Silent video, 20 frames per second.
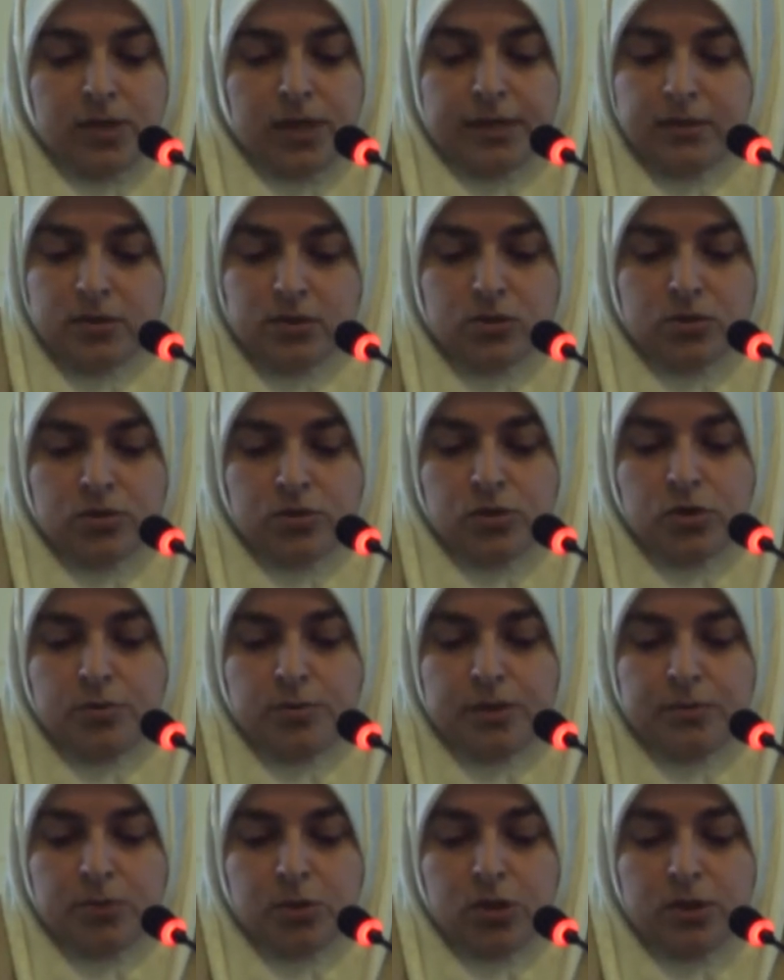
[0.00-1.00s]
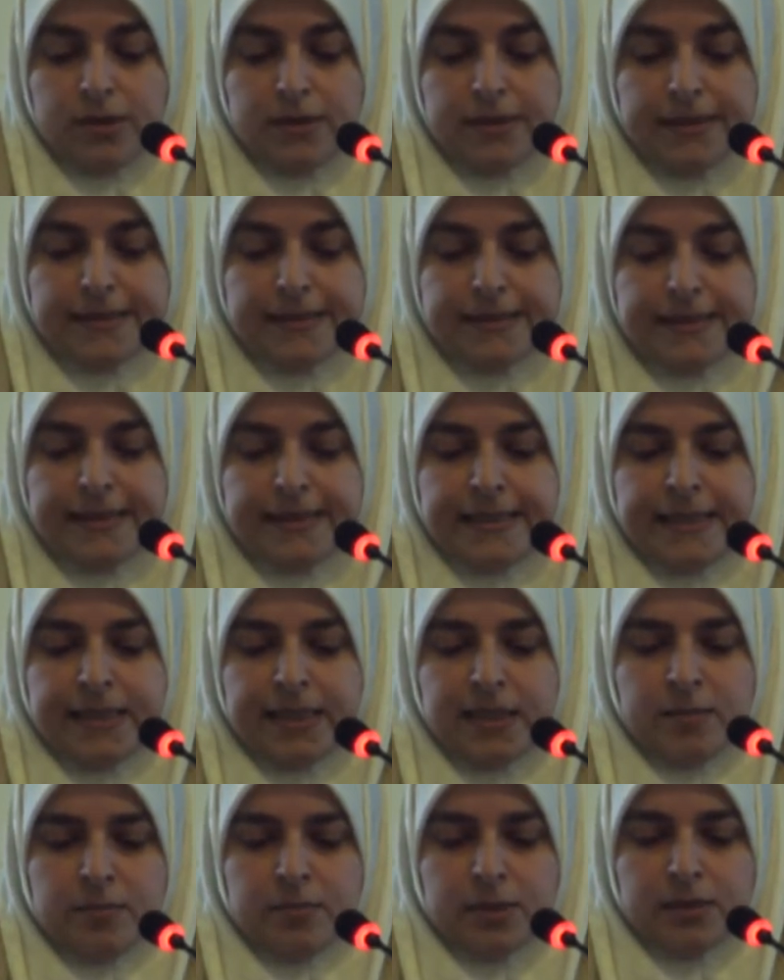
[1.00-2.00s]
writers on urban politics,
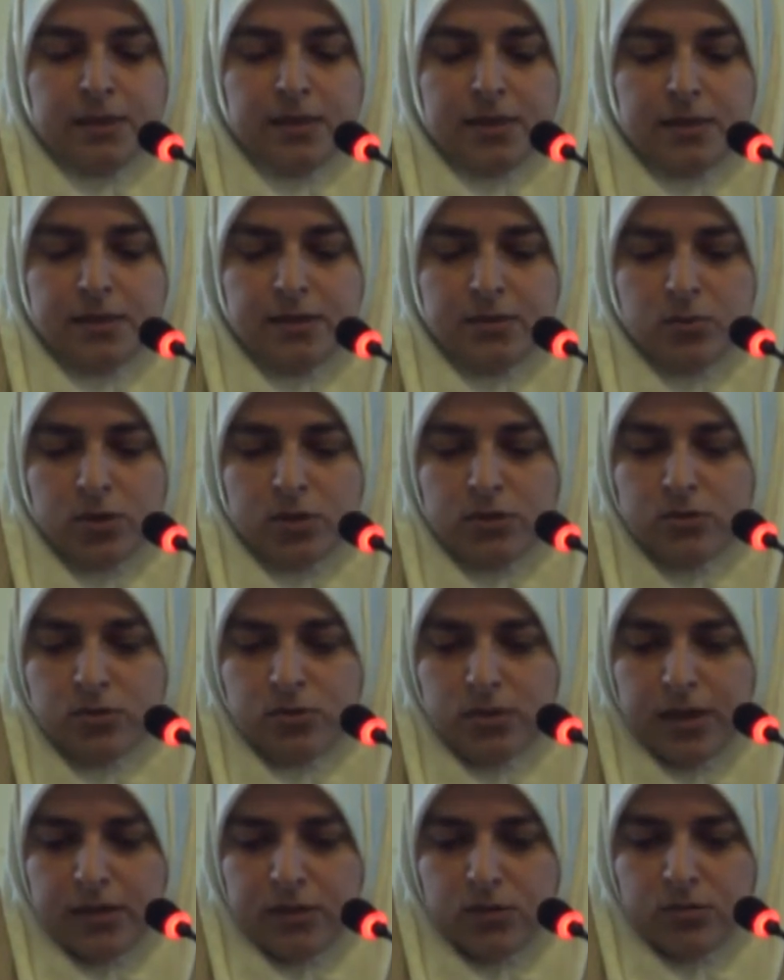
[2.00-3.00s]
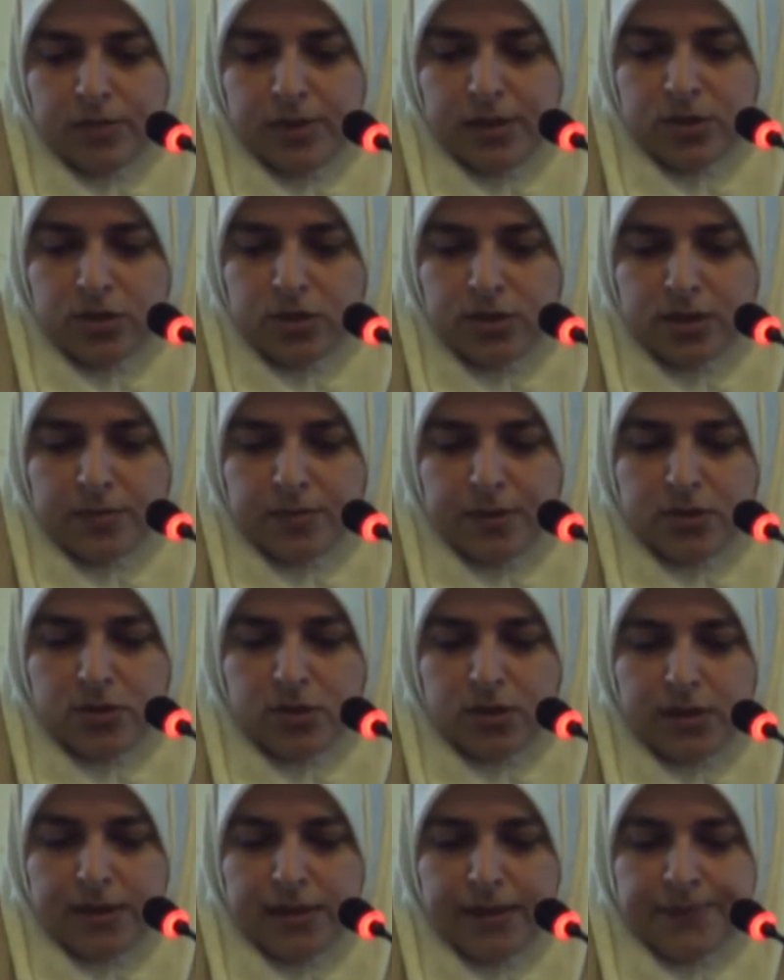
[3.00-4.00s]
but I want today to mention
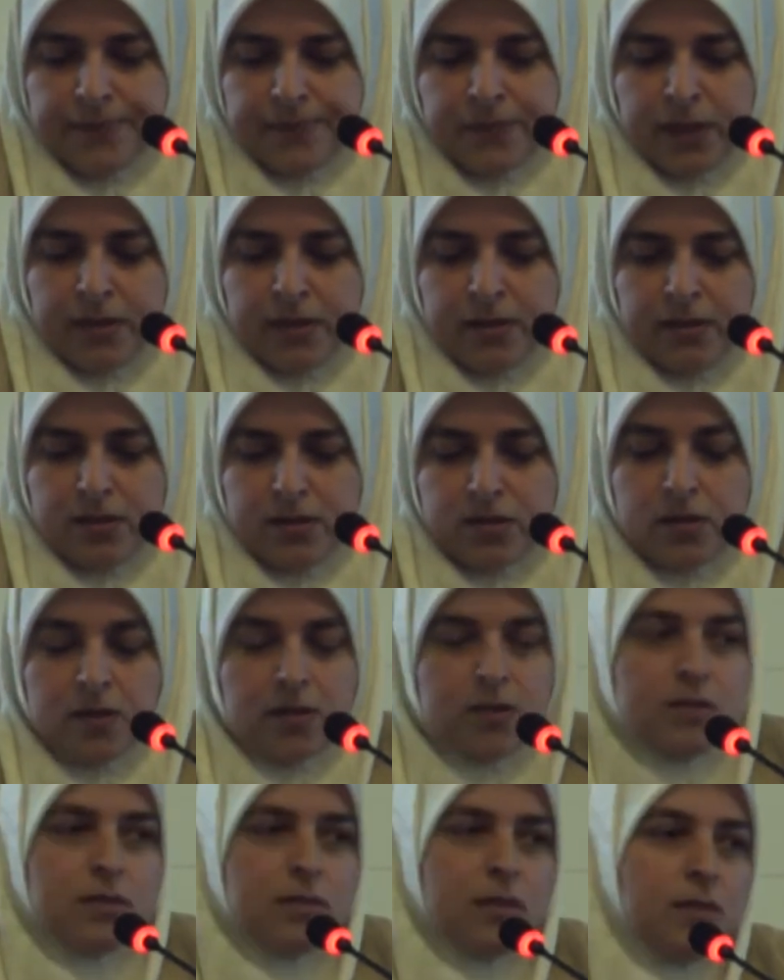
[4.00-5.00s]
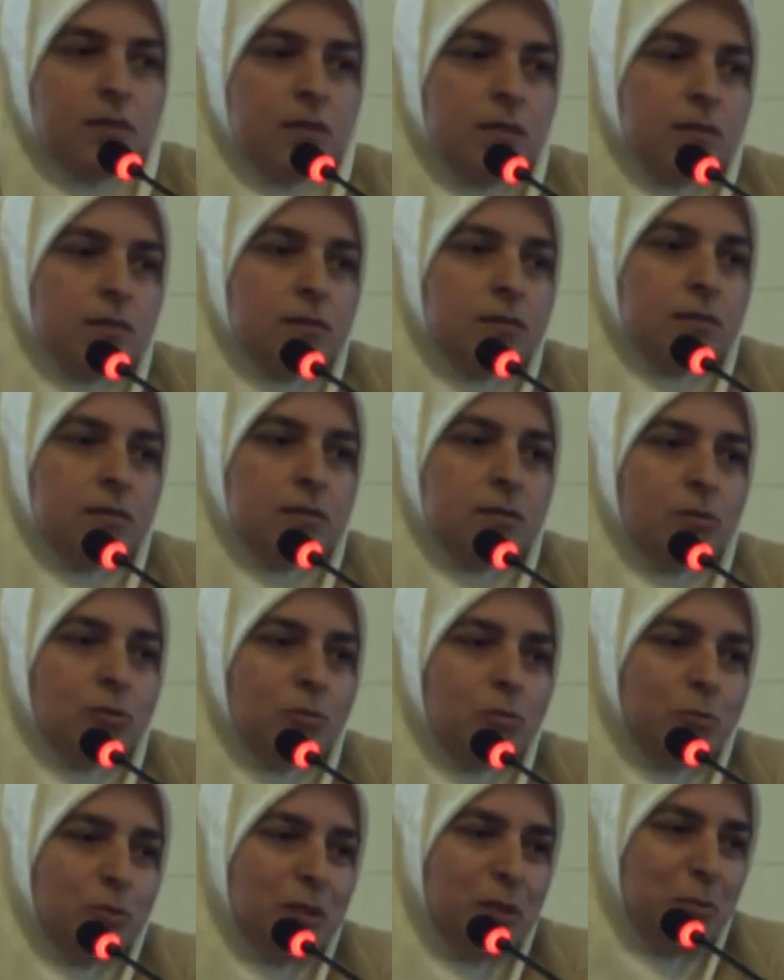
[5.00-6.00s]
especially Nazar al-Sayyad,
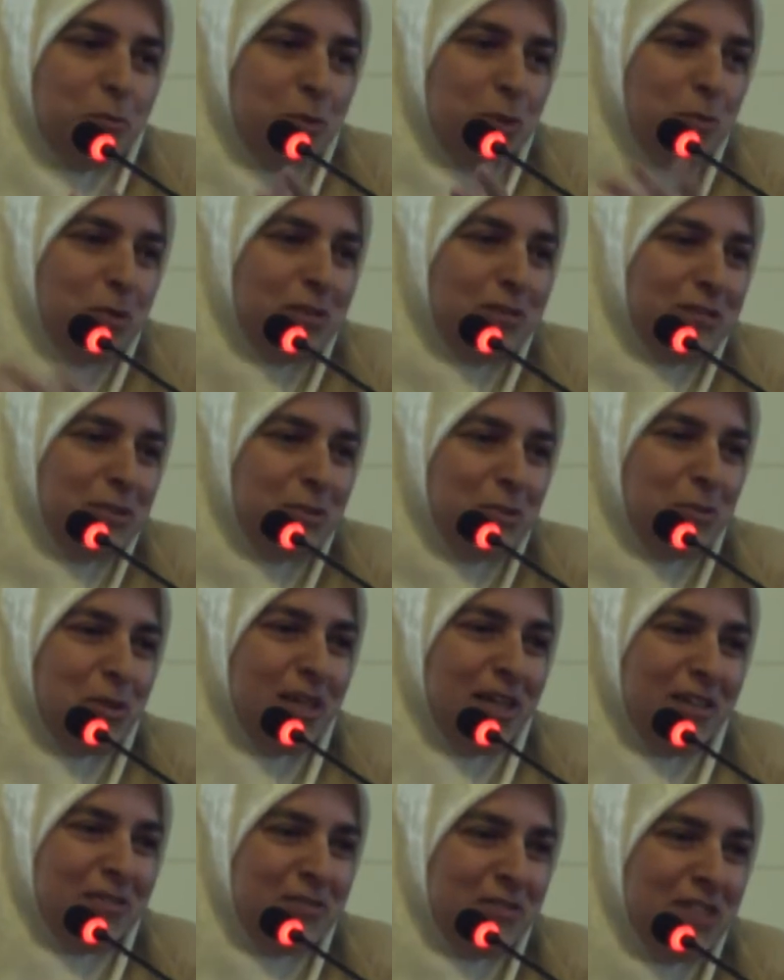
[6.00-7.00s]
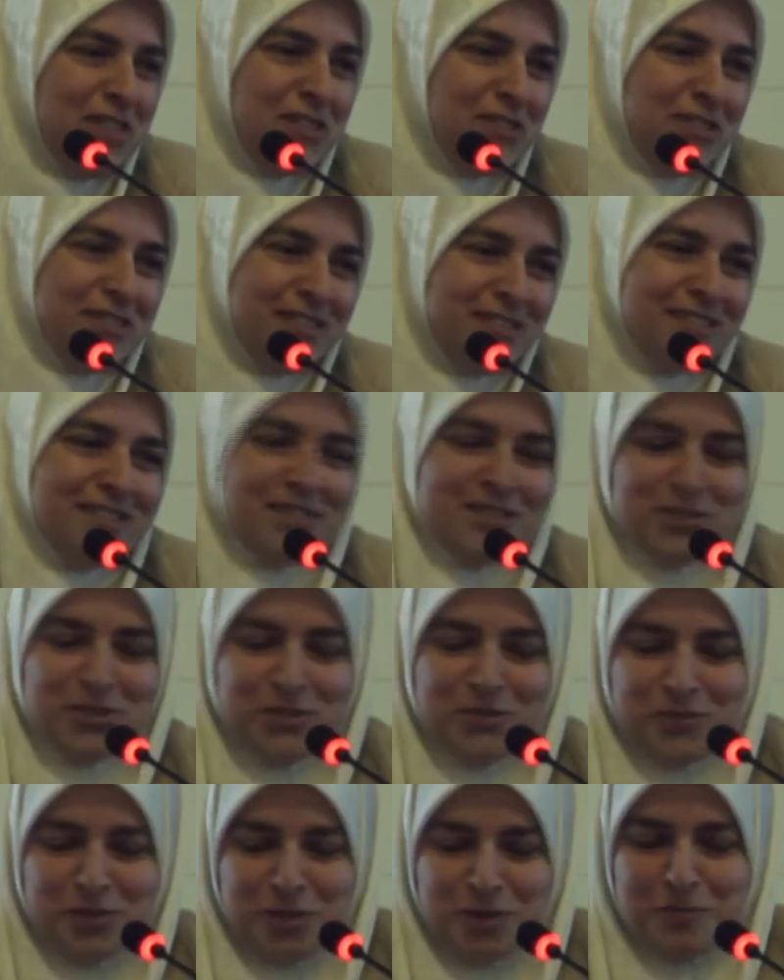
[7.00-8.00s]
whom we wanted to have here in this
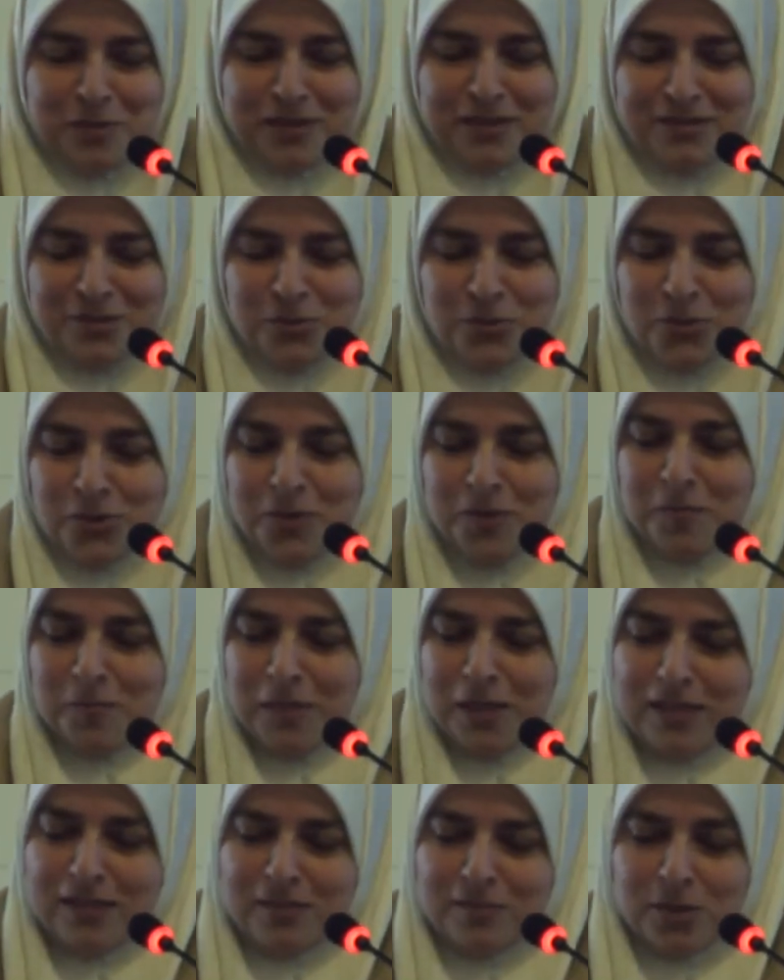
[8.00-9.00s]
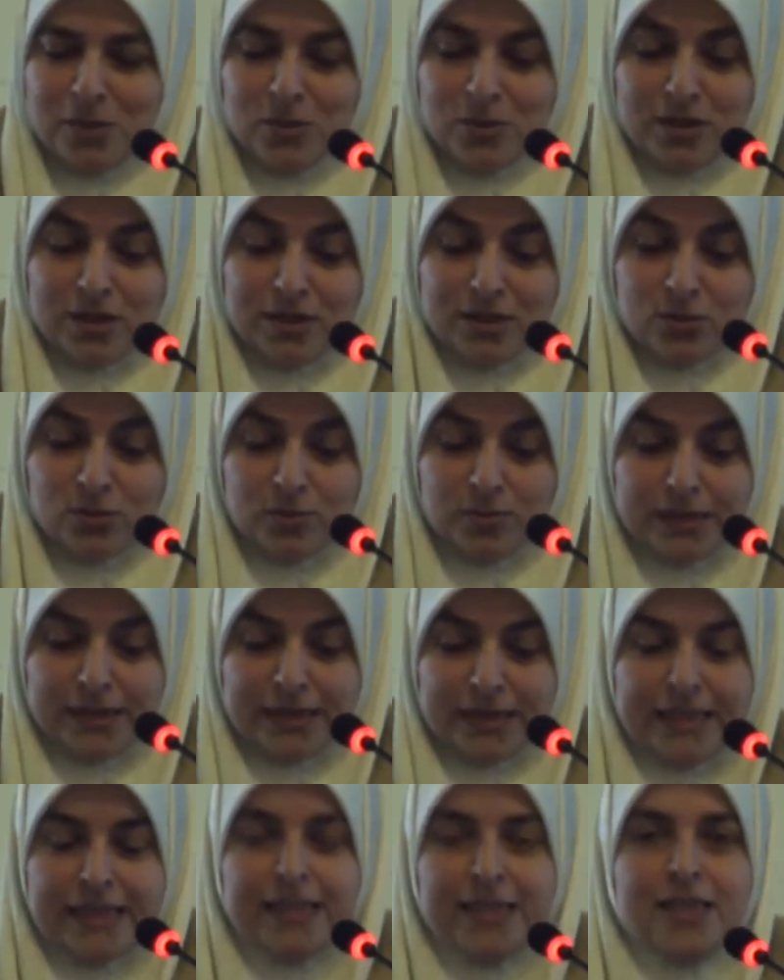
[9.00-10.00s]
conference, but who couldn't make it because he's too
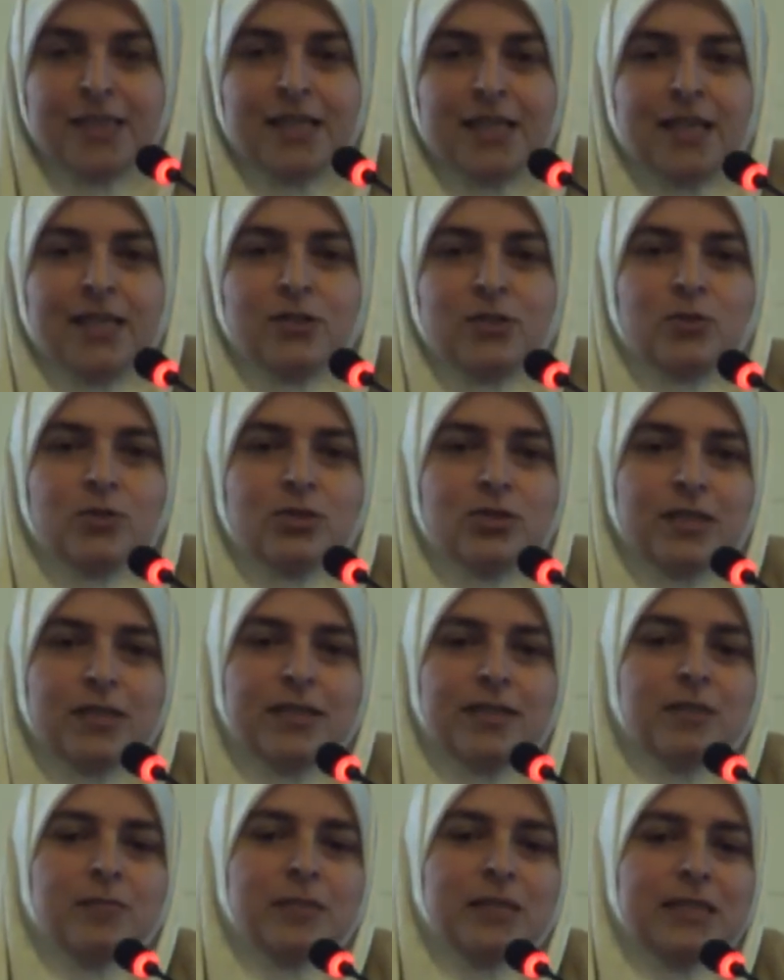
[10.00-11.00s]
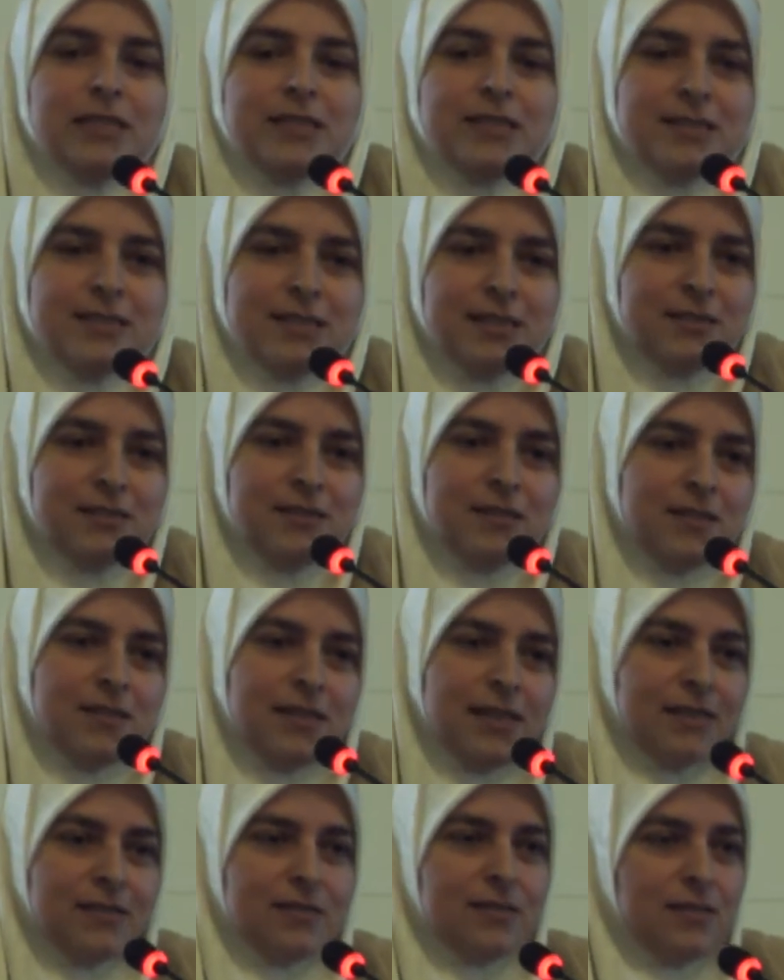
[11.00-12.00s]
busy, and who's running the Middle East Center
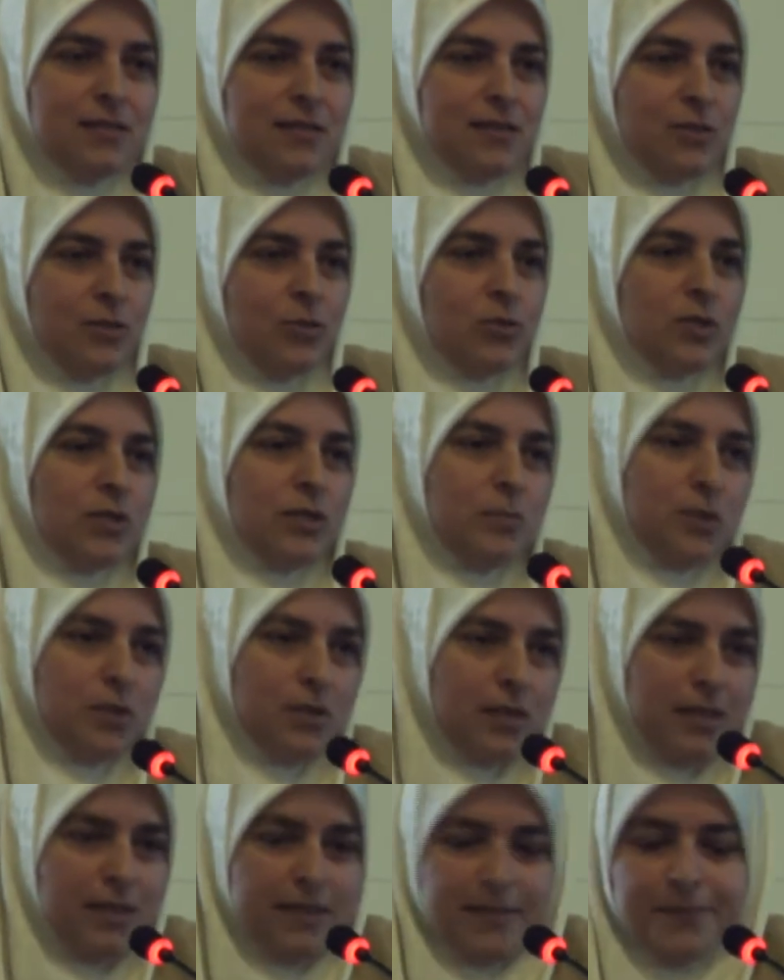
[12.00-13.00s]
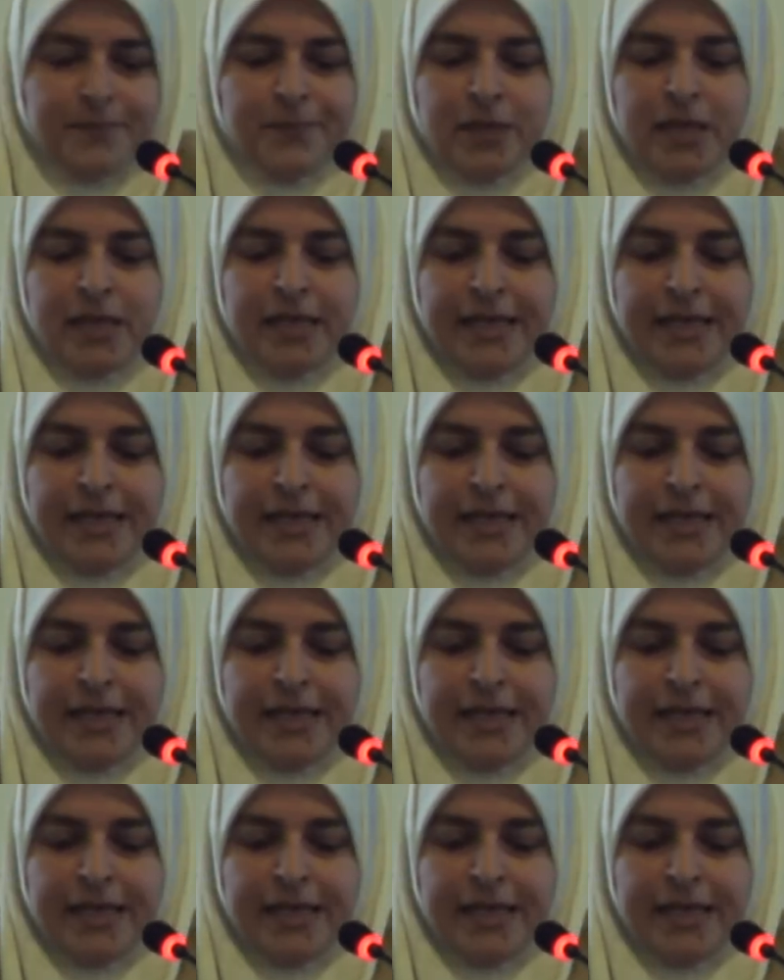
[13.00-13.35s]
at UC Berkeley.